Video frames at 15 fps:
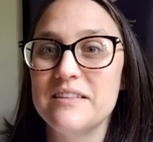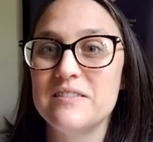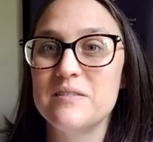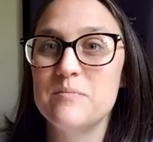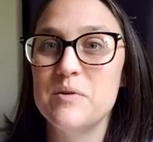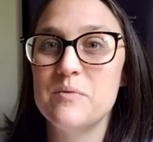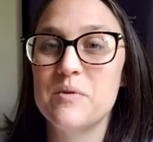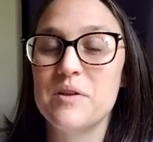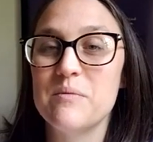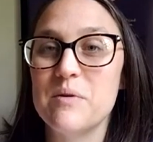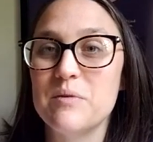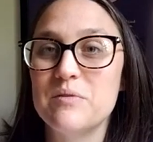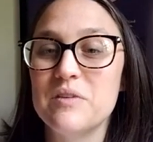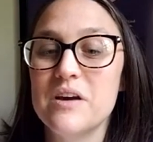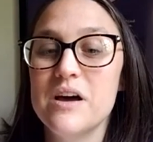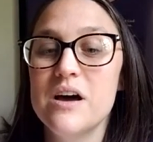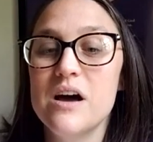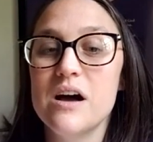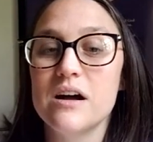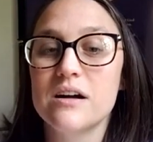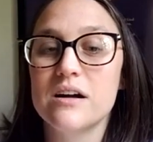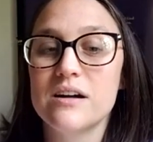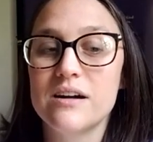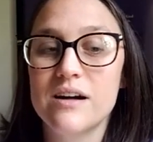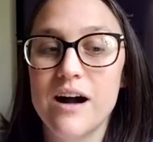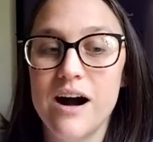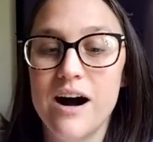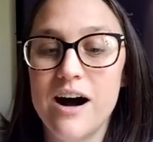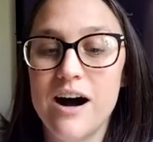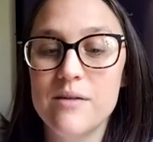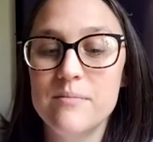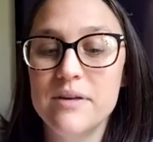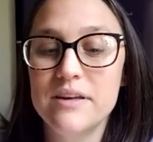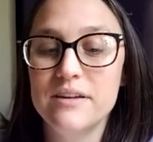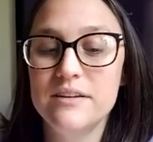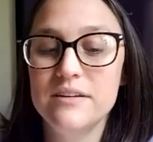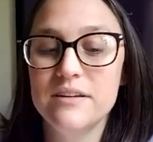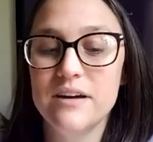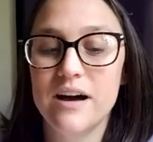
to be one of the most common,